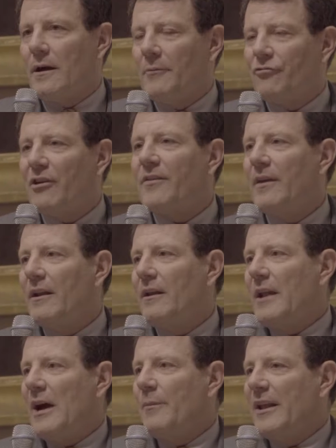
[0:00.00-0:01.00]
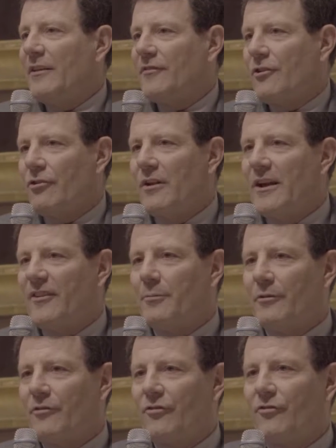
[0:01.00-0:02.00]
I'm struck that how many security
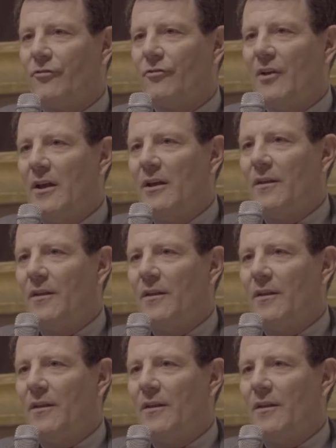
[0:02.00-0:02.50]
experts